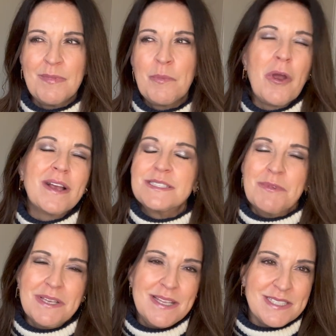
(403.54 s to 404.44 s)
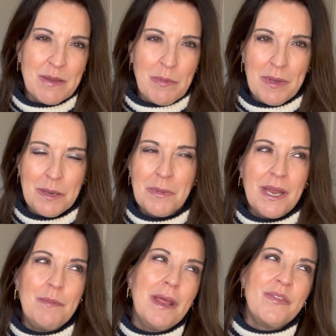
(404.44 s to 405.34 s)
approximately the same amount of
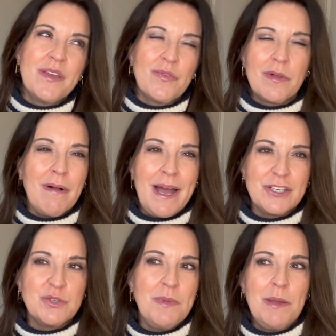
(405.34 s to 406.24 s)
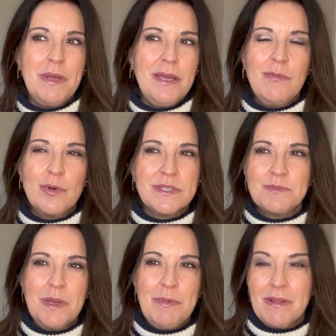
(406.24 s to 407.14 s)
money. I mean, I think the Clash maybe was
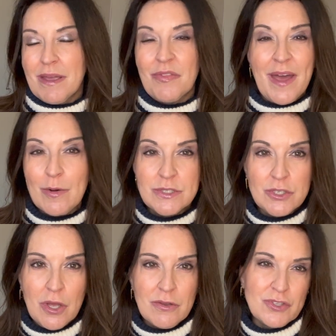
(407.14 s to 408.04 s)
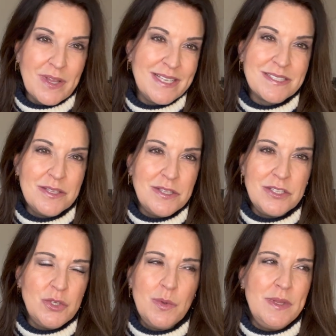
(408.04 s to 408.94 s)
maybe like $1,000 less than the
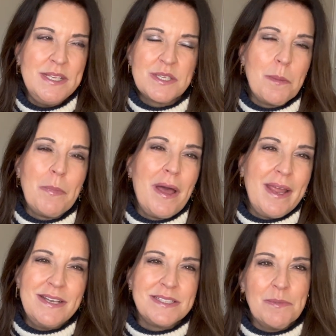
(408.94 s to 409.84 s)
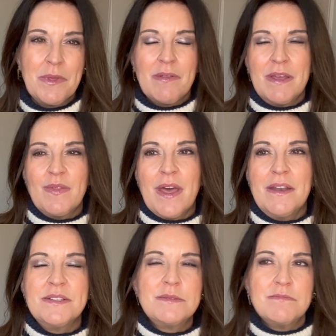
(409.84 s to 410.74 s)
two of these combined, something like
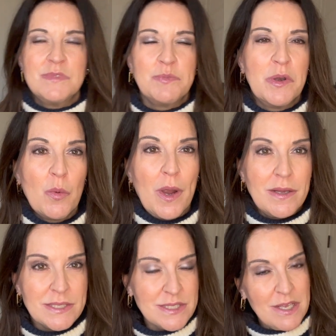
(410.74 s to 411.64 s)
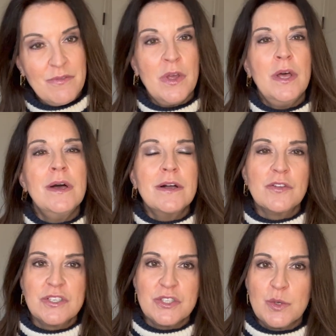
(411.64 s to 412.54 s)
that. It's been a while since I've
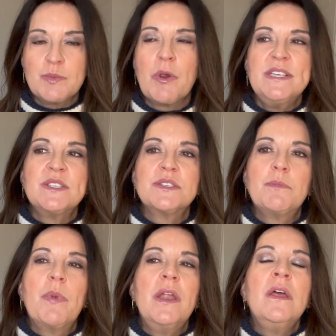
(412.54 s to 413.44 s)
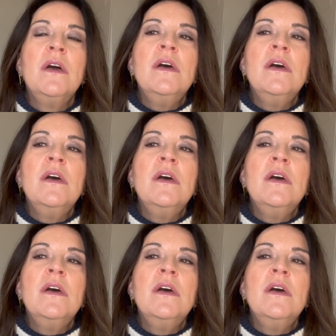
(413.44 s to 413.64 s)
looked at those prices, but